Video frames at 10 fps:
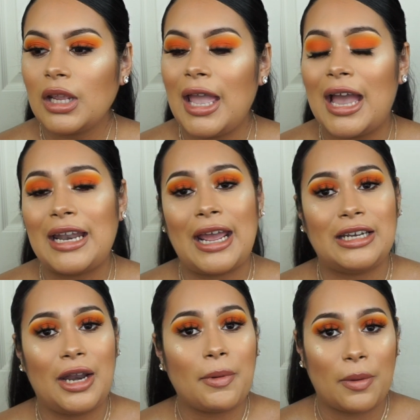and I
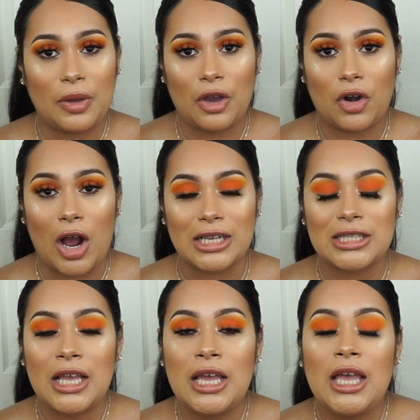ended up coming across
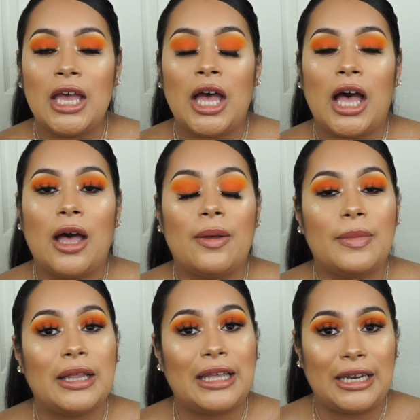
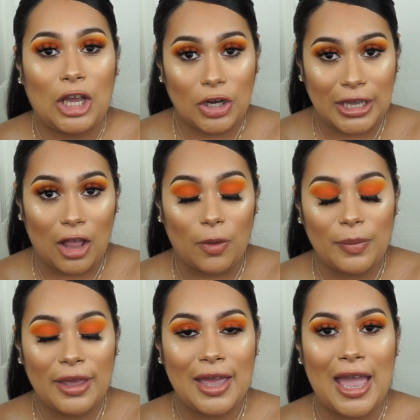a lady on Yelp,
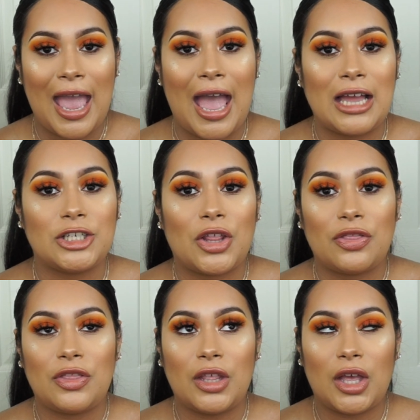and
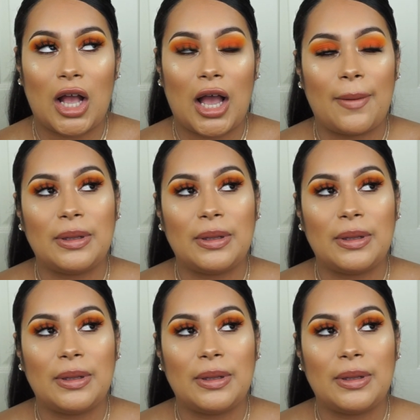I